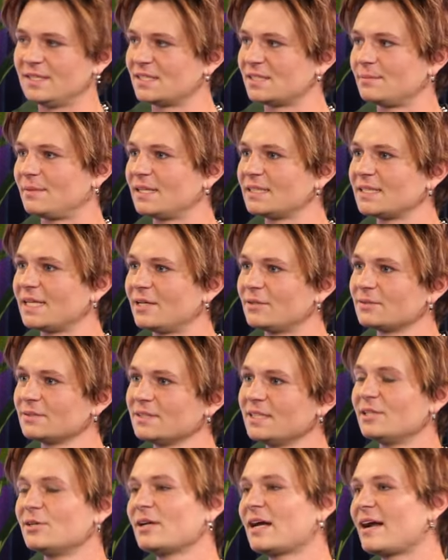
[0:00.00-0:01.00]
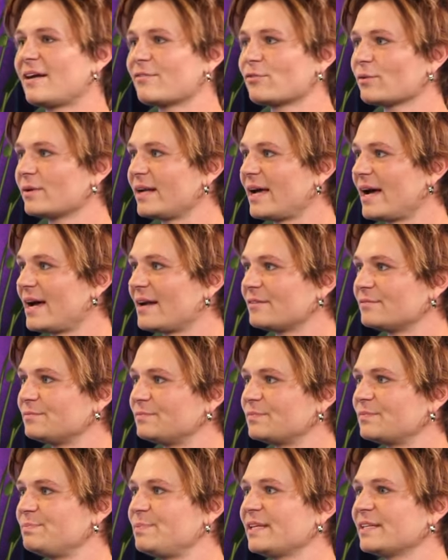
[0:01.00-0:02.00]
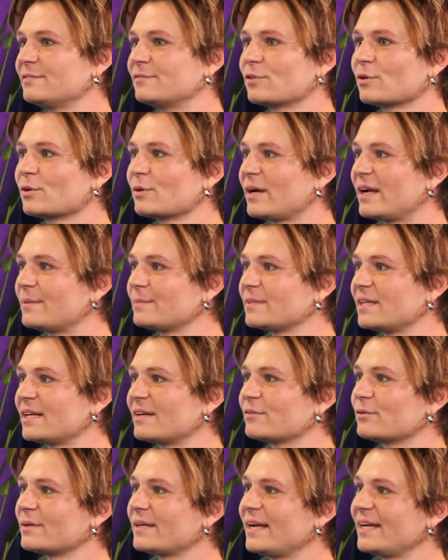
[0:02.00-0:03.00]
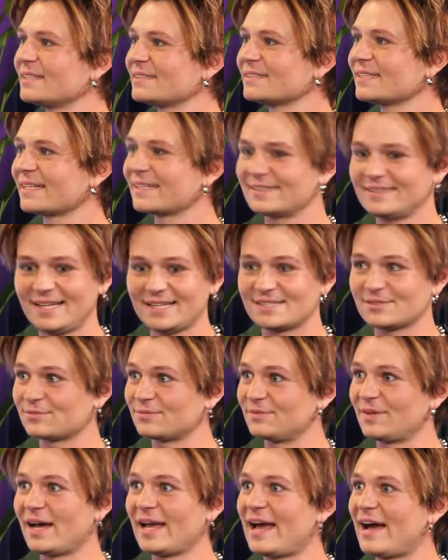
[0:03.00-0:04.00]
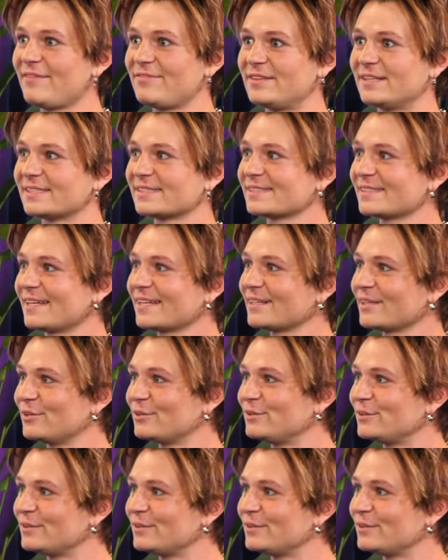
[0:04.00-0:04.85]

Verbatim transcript: this in my town. You know, not everyone had a big vert ramp. Not everyone had. It's like, I have this. I can go